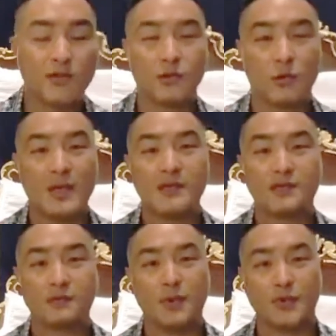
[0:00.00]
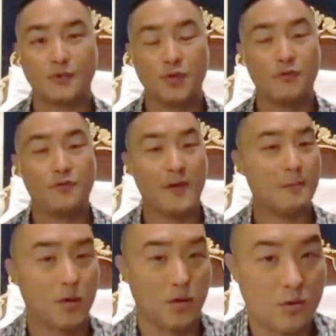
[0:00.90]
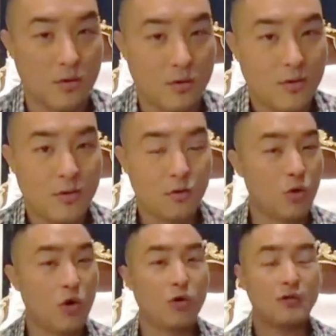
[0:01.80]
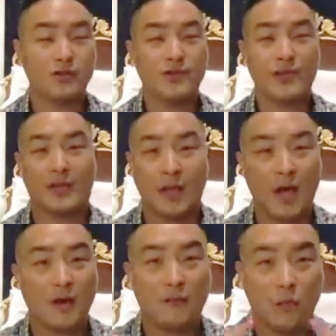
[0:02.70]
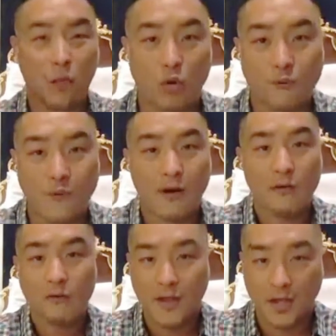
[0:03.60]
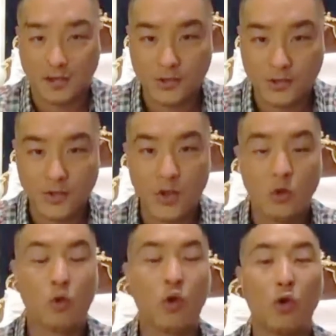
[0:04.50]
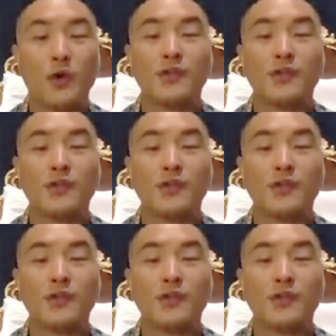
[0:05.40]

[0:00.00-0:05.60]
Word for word: I'm telling you, so in this month of November, we're going to see a lot of warfare finished.